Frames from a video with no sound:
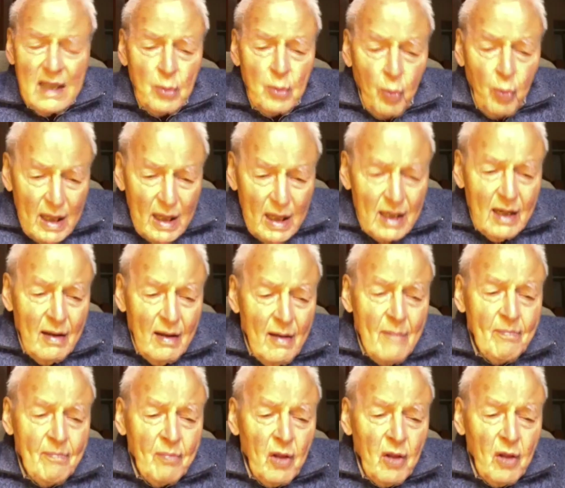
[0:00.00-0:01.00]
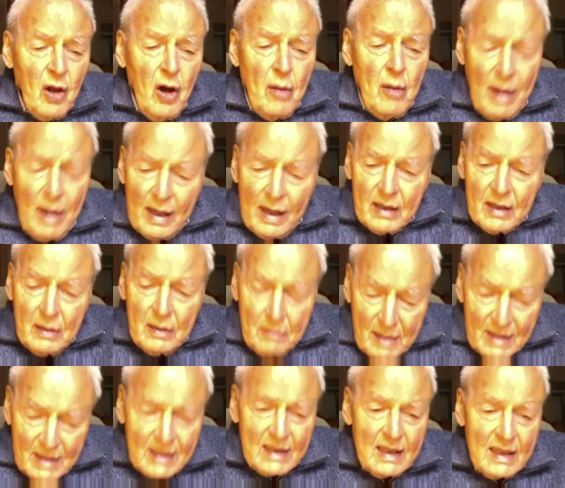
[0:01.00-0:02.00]
one American
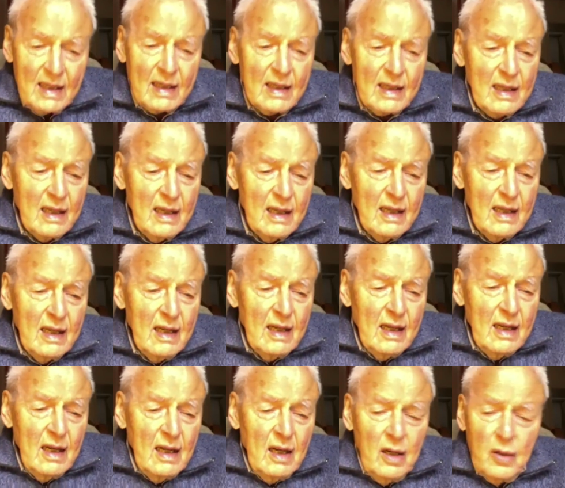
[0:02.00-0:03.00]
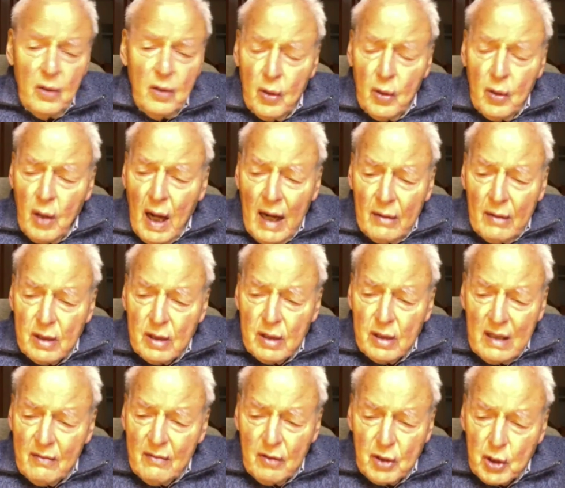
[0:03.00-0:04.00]
mystic. I
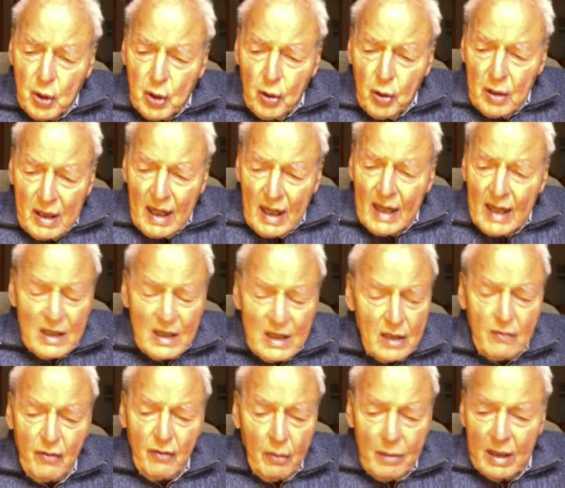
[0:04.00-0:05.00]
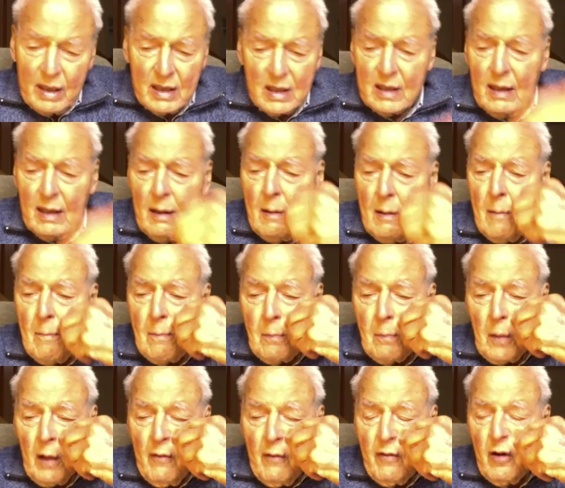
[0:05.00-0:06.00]
receive a short text from his
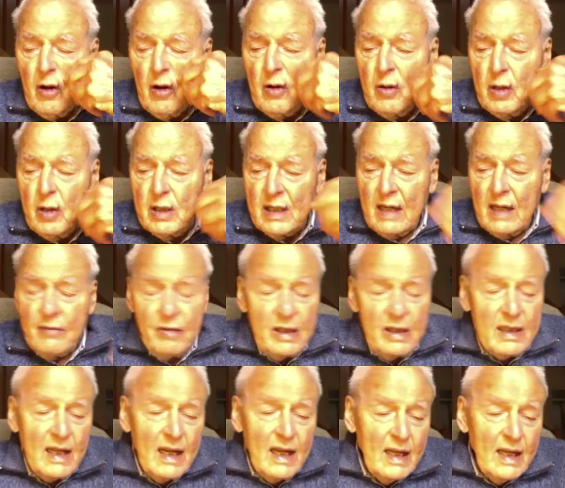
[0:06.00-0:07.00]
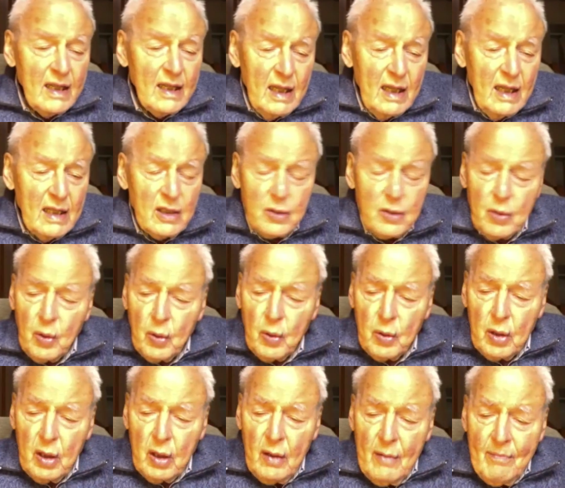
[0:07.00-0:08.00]
followers every day. He's
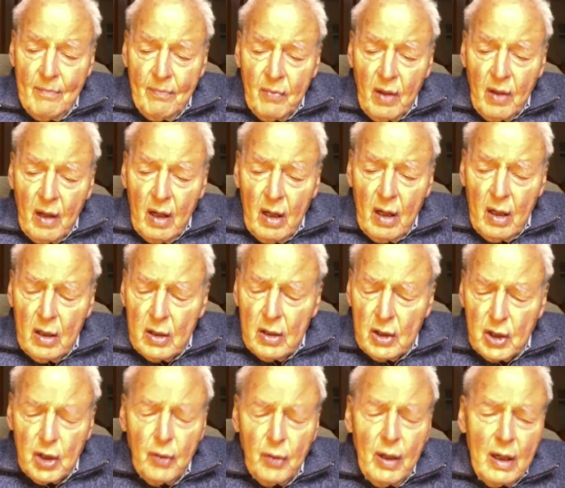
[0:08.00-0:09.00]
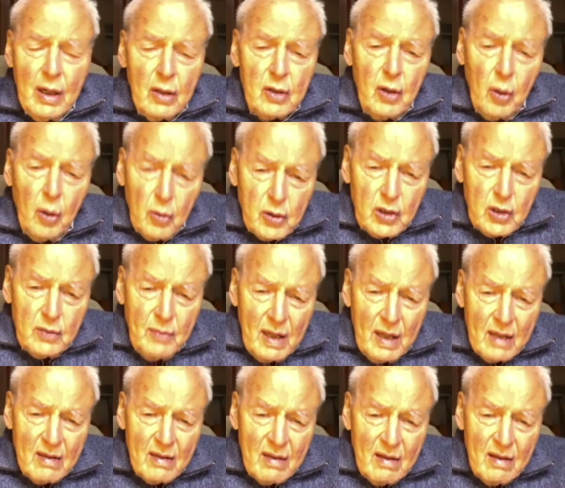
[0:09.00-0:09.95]
called Joel Goldsmith.